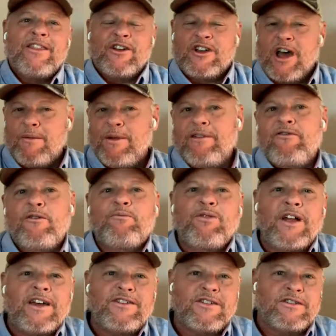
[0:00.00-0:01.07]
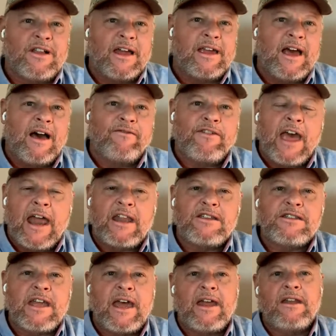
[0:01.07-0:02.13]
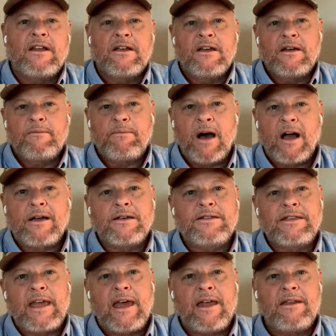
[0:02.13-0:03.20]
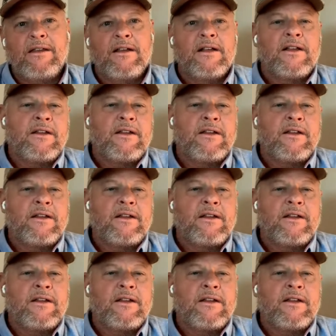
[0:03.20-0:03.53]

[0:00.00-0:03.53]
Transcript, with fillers: they're coming from places like Afghanistan, Pakistan,